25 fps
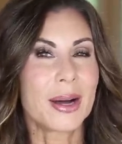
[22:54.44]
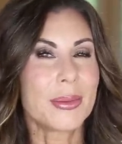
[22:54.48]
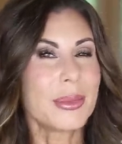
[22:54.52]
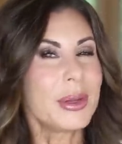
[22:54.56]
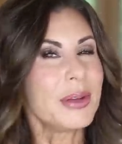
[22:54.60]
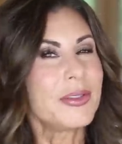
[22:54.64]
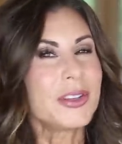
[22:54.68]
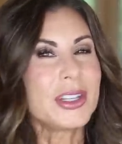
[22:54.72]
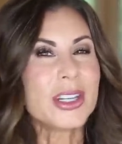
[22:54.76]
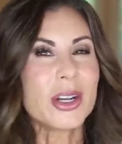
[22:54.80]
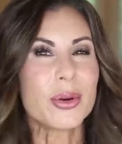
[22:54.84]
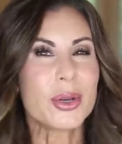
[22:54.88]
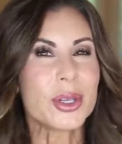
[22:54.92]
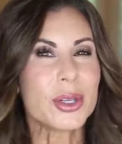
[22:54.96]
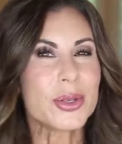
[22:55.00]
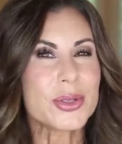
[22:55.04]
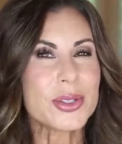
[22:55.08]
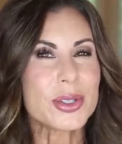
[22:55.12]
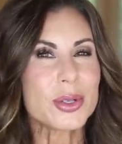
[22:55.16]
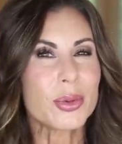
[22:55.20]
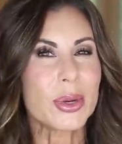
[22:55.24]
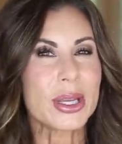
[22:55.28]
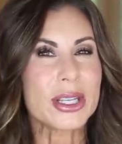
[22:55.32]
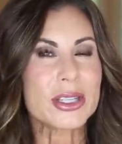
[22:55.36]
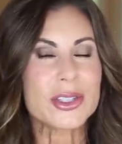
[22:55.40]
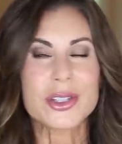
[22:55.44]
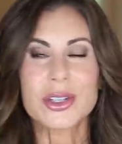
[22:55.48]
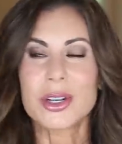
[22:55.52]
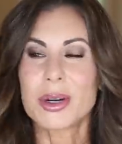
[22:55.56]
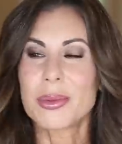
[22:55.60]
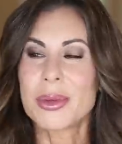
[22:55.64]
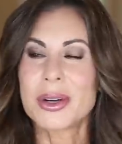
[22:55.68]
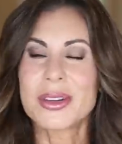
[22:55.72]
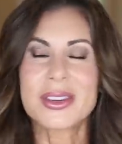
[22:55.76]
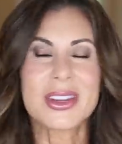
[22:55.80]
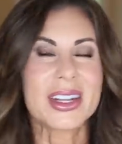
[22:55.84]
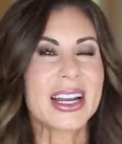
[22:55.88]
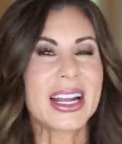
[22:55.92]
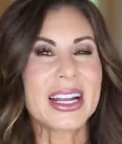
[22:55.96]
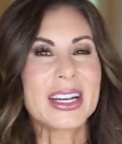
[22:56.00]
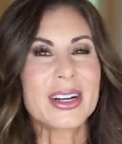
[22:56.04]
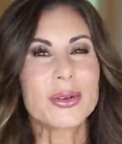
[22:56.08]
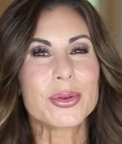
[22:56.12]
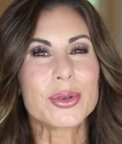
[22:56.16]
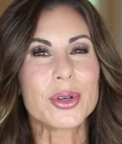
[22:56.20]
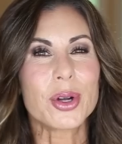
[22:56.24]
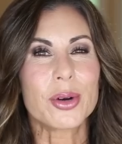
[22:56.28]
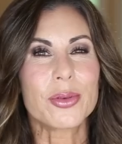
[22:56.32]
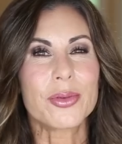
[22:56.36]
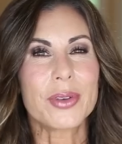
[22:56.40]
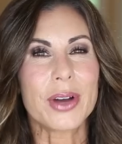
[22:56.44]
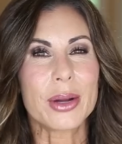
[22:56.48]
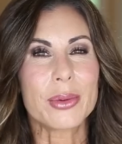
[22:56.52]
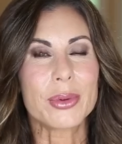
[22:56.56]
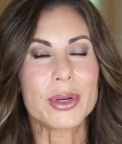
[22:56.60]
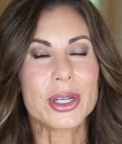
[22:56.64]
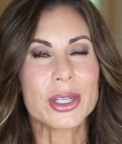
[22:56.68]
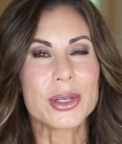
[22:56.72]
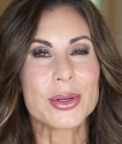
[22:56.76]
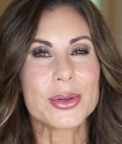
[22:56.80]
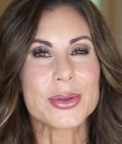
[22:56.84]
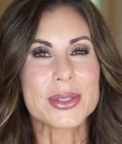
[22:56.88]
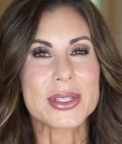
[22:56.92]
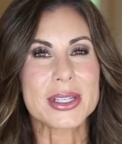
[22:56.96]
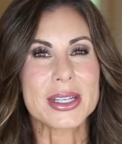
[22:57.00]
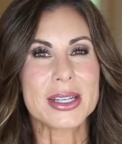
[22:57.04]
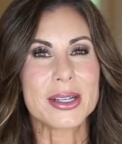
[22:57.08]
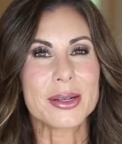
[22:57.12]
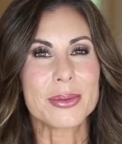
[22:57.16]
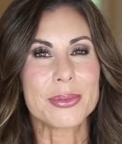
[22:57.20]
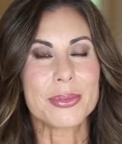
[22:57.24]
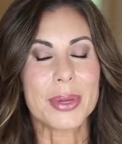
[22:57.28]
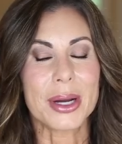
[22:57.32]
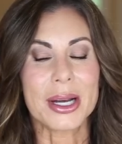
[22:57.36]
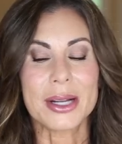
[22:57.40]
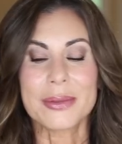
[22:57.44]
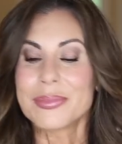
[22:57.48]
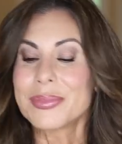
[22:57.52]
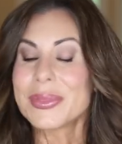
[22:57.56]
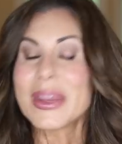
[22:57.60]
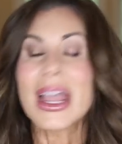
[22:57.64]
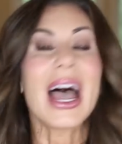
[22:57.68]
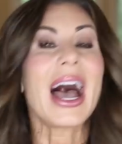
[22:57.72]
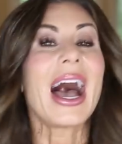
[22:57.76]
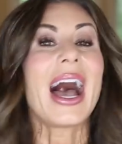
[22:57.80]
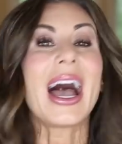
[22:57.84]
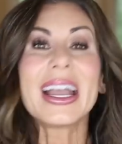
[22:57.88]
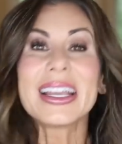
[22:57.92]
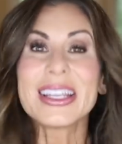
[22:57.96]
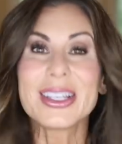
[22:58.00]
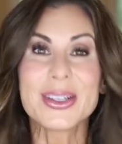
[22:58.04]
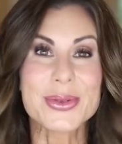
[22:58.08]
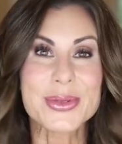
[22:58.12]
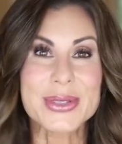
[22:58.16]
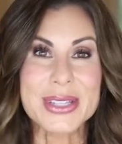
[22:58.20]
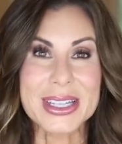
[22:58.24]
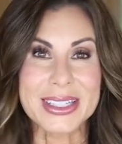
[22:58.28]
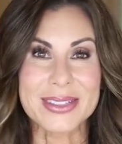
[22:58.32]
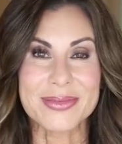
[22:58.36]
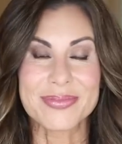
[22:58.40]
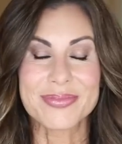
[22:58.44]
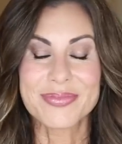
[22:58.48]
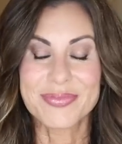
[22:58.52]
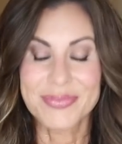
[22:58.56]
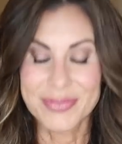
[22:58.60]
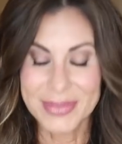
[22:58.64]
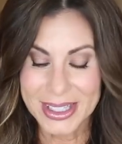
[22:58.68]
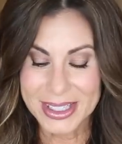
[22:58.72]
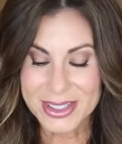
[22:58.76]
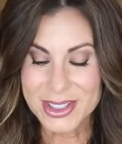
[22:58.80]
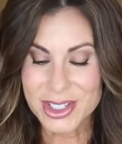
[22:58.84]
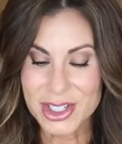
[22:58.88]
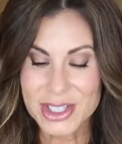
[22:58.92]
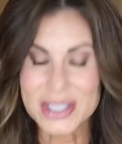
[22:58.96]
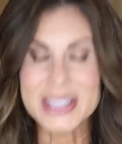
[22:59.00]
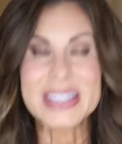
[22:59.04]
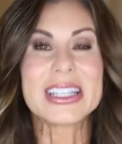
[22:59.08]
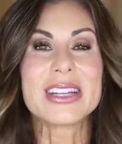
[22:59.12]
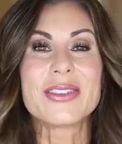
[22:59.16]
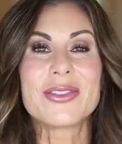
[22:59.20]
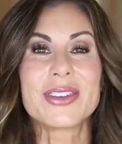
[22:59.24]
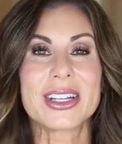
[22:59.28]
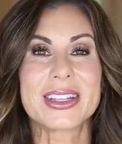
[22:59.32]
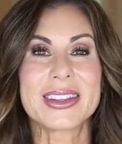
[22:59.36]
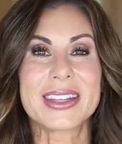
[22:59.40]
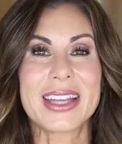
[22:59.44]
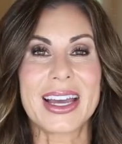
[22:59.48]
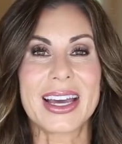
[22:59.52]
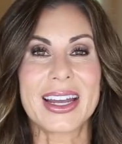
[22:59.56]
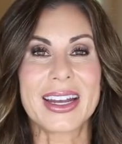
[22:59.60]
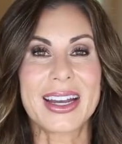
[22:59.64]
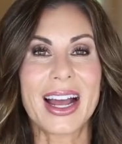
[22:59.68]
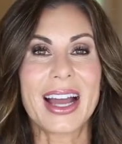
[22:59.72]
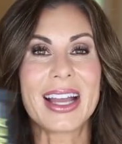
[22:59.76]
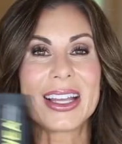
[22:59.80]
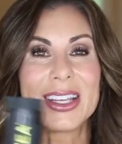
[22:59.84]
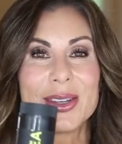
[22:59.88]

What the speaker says: If you don't use the waist trimmer, then I don't know if I would use it, but I use it. Let's just leave it at that. I